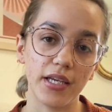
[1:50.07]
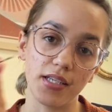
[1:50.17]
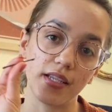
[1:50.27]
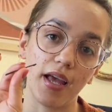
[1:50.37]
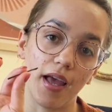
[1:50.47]

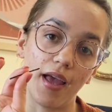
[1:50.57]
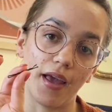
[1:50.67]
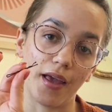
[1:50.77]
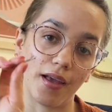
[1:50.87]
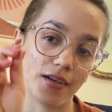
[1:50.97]
is
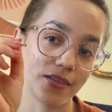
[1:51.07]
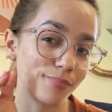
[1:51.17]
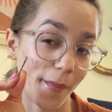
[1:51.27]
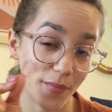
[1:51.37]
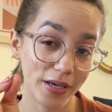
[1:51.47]
a
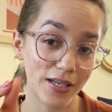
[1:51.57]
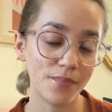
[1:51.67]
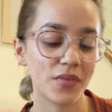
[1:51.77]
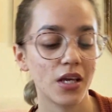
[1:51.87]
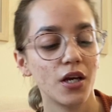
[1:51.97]
bobby
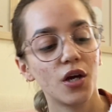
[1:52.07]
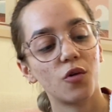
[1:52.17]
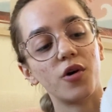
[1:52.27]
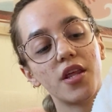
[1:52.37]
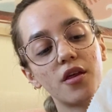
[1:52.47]
pin
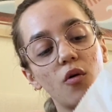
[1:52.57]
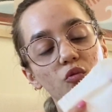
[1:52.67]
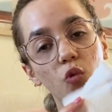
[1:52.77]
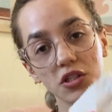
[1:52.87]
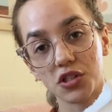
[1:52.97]
with
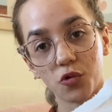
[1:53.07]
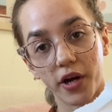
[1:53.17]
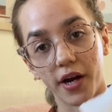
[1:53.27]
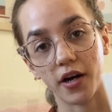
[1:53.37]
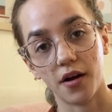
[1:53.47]
one
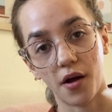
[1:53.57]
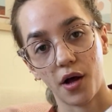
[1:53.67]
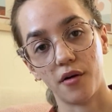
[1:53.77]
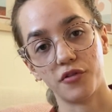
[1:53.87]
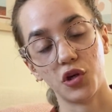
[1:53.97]
square
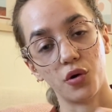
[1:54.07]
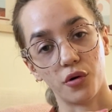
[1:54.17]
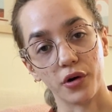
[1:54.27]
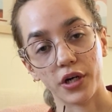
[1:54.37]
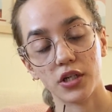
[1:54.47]
of
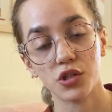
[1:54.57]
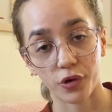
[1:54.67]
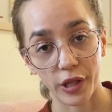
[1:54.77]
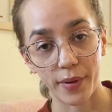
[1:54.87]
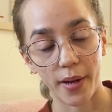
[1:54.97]
your
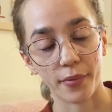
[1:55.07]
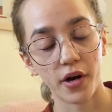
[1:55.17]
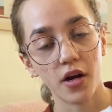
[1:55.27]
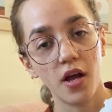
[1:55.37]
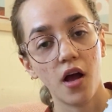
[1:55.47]
toilet
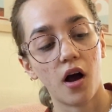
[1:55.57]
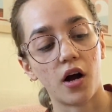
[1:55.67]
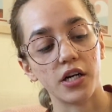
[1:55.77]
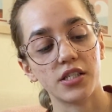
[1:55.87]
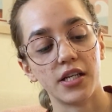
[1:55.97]
paper.
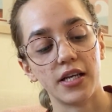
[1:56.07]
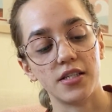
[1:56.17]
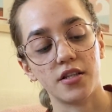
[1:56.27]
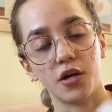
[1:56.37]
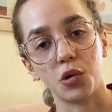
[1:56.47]
Ours
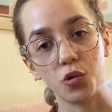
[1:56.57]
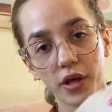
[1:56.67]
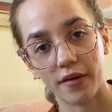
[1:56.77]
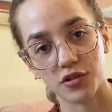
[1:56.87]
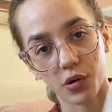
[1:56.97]
is the Who
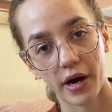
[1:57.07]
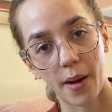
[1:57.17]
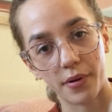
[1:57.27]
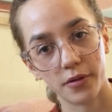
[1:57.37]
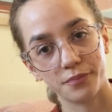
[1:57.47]
Gives a
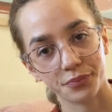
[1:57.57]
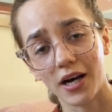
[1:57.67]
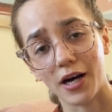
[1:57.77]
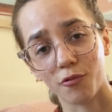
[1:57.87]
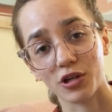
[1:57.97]
Crap
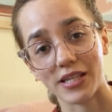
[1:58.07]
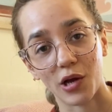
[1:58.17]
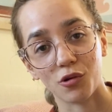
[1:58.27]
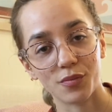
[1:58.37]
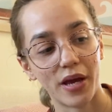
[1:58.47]
uh,
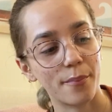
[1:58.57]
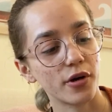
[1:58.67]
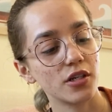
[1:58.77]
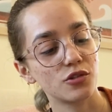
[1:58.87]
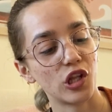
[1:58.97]
recycled
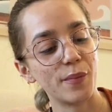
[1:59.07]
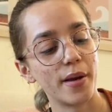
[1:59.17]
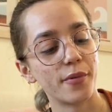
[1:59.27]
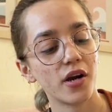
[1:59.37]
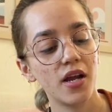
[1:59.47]
paper toilet
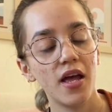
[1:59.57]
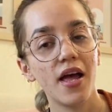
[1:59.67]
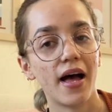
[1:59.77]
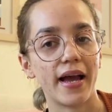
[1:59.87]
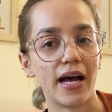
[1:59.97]
paper.
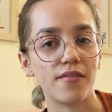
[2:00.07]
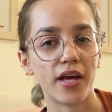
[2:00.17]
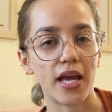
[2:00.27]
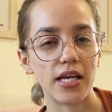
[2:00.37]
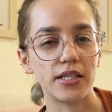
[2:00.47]
I have
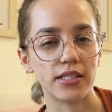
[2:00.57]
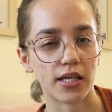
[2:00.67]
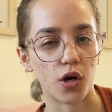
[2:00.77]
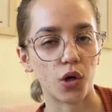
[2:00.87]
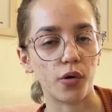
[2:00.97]
a
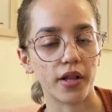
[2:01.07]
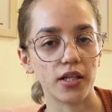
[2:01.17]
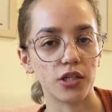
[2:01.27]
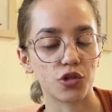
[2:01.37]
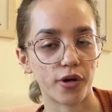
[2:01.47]
discount code in
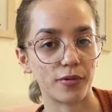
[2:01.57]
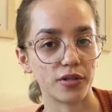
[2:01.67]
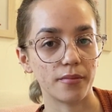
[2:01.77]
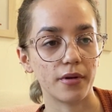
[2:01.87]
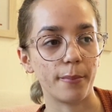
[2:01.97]
the
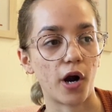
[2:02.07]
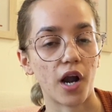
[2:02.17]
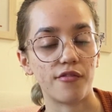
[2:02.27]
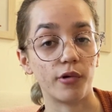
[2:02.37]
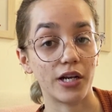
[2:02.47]
description bar if you